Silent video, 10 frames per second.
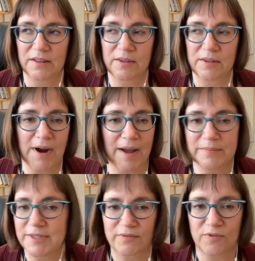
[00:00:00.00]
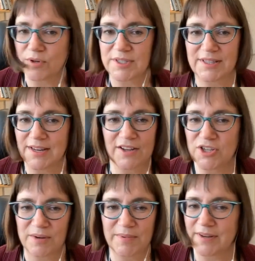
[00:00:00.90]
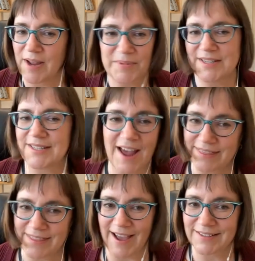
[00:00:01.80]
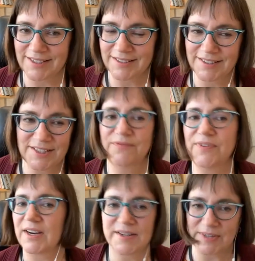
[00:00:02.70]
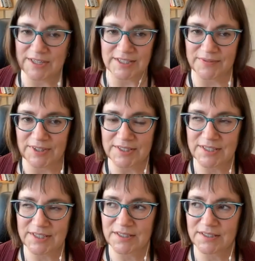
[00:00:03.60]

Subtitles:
The problem is, of course, that LCHADD retinopathy is not that. It's very, very different.